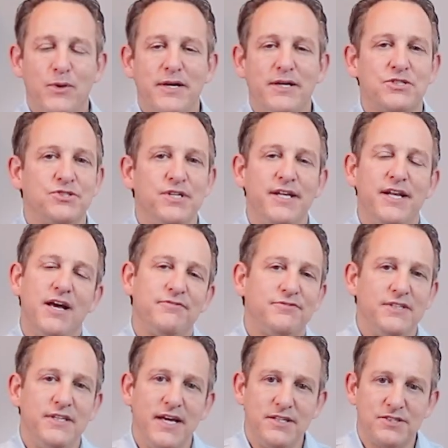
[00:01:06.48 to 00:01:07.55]
We exceed
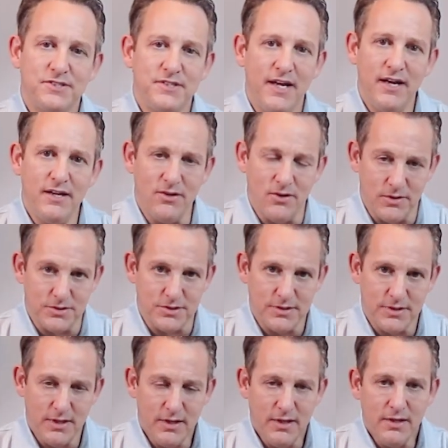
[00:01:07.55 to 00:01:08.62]
FDA standards.
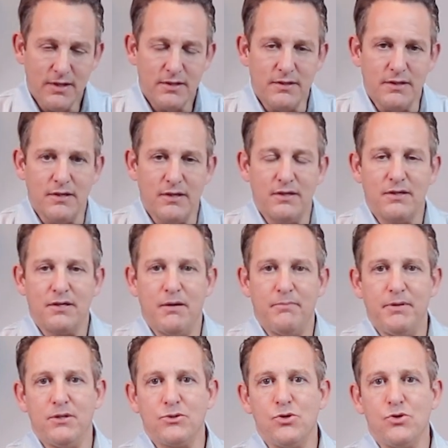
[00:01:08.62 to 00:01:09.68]
The
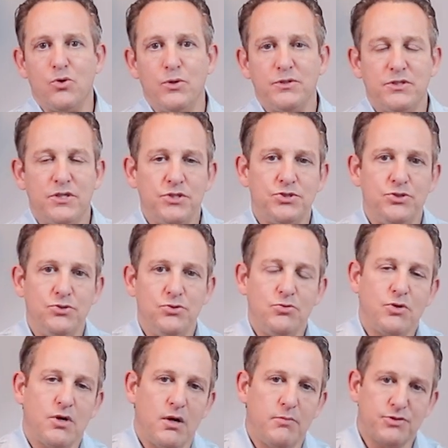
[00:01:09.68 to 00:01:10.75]
umbilical cord tissue
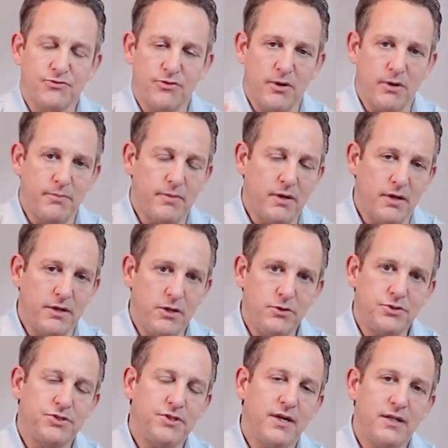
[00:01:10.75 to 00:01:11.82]
comes from a
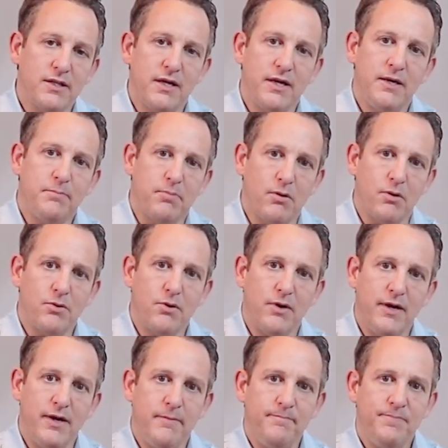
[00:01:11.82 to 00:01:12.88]
UCLA
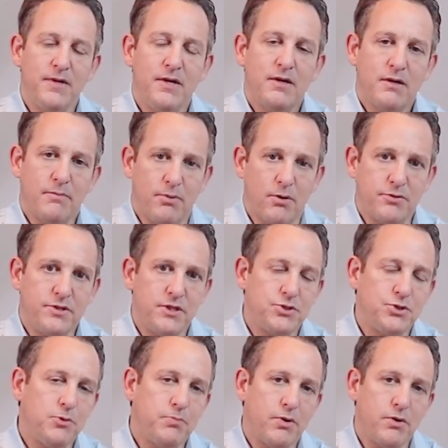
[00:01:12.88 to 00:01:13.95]
program, birth
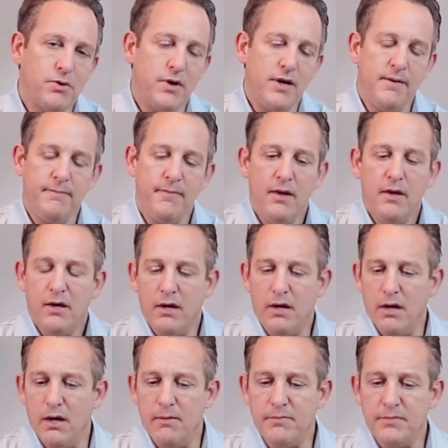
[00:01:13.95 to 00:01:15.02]
tissue program.
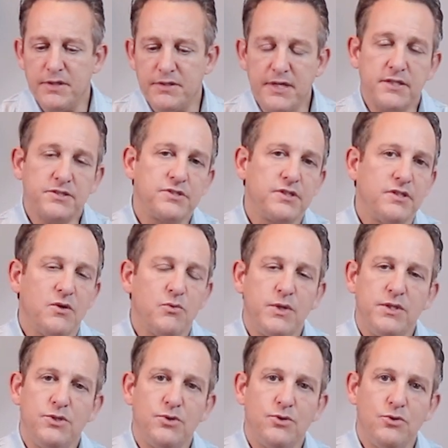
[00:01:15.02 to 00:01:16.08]
The testing that
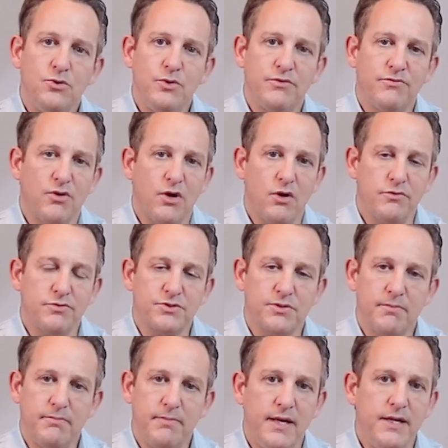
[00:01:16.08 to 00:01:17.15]
we do involves
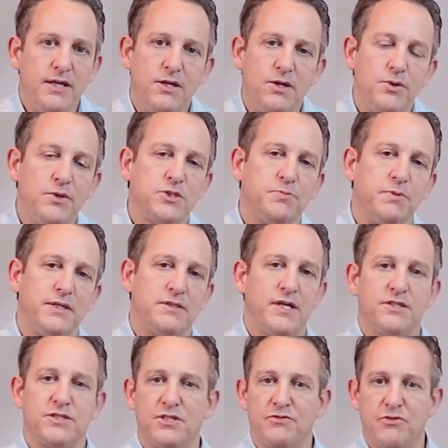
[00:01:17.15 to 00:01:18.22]
many units being
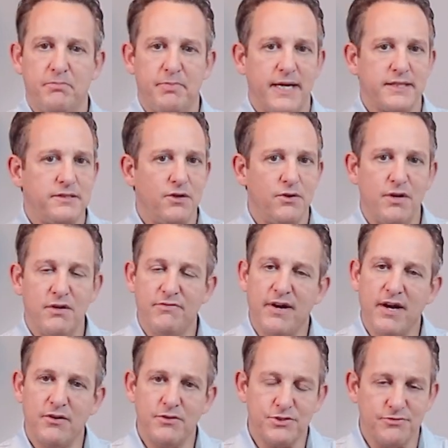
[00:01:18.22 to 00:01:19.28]
tested for bacteria,
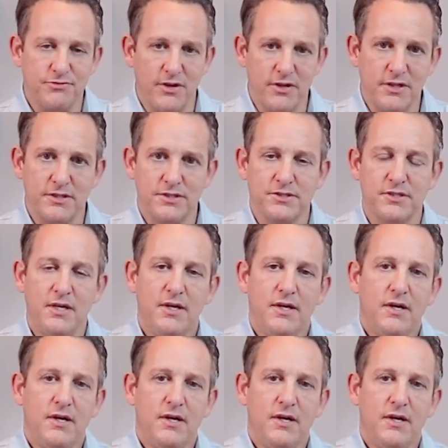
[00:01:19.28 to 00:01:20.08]
virus, fungus.